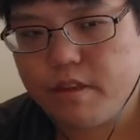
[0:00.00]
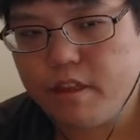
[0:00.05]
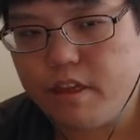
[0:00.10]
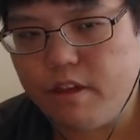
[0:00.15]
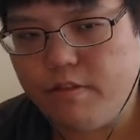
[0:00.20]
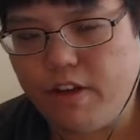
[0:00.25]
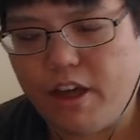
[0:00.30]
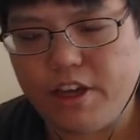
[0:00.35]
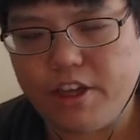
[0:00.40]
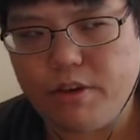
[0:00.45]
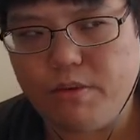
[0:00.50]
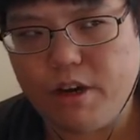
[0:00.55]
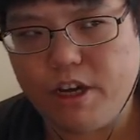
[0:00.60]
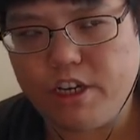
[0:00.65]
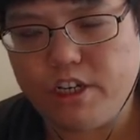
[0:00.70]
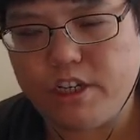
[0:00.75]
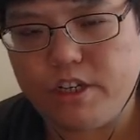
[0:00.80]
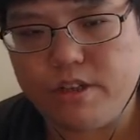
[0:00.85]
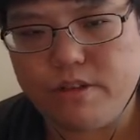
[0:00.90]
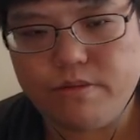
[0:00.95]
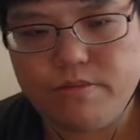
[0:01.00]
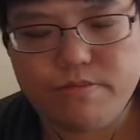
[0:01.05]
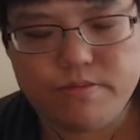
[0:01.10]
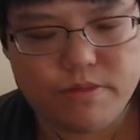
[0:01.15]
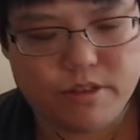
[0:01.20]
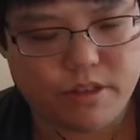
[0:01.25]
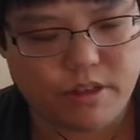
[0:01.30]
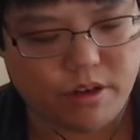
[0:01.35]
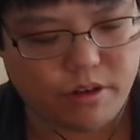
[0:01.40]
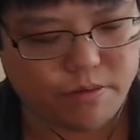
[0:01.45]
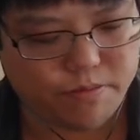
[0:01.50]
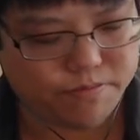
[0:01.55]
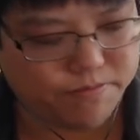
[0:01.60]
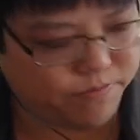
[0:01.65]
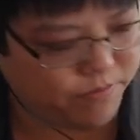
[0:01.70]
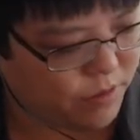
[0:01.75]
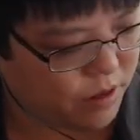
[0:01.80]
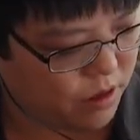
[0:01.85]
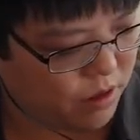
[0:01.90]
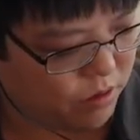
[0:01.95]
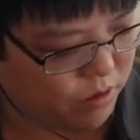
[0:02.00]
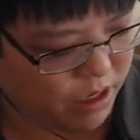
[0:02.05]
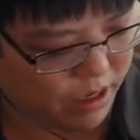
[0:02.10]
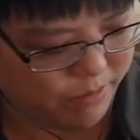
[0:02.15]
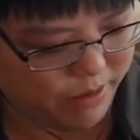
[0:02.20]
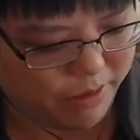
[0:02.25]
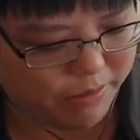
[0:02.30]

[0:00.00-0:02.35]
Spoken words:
evaluation. So what I mean